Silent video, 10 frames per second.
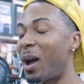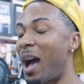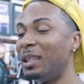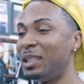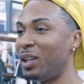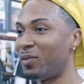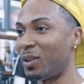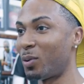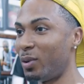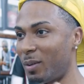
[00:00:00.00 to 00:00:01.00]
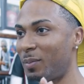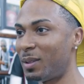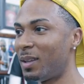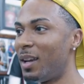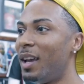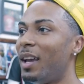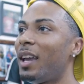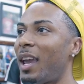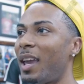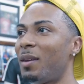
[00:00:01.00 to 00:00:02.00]
all these different Crips,
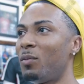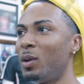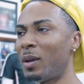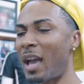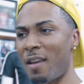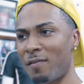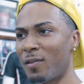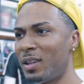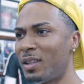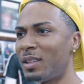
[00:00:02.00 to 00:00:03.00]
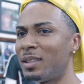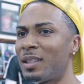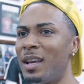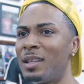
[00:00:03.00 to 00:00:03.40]
and we became friends.